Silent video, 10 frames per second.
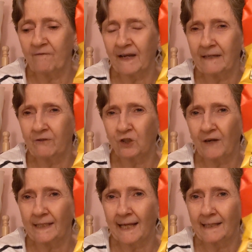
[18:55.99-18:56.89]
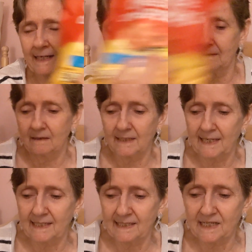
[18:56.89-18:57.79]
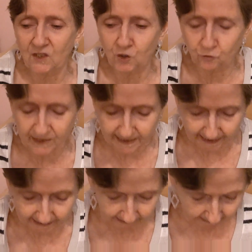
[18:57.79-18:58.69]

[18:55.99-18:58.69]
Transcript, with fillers: if I ever tried that on a Taste Test Tuesday.